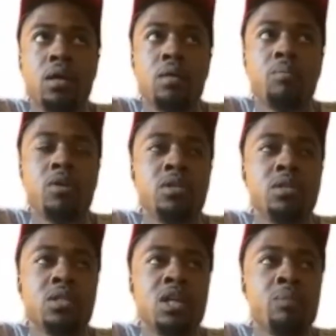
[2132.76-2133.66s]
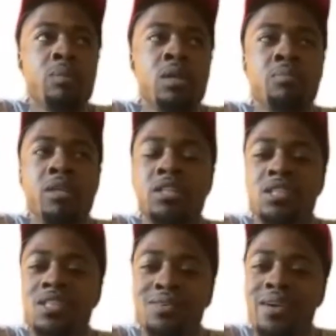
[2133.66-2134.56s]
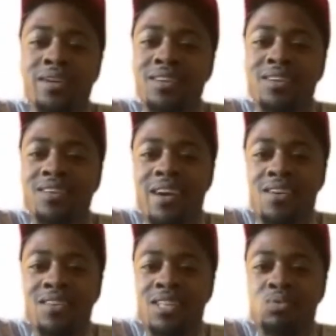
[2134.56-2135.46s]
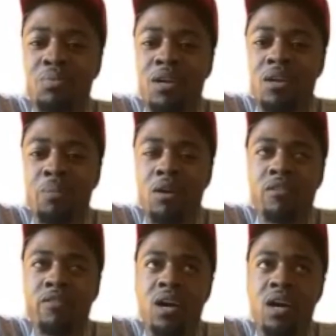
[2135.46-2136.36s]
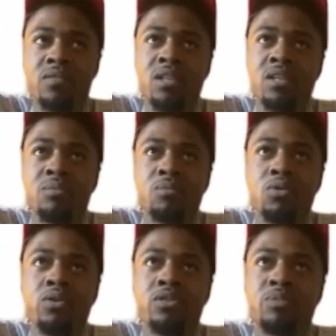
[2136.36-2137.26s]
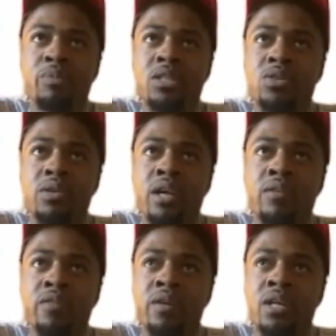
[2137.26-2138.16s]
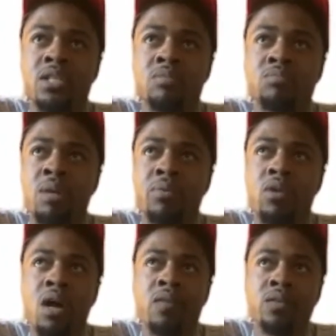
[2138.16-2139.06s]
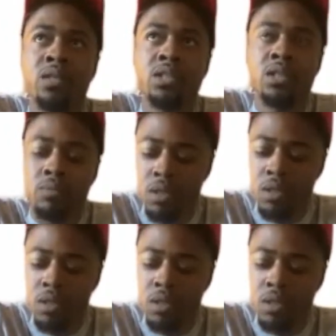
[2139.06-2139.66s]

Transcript: most of the time, it'll be just a regular crowd unless we play a Power 5 team or it was a special game for us, some type of rivalry or something.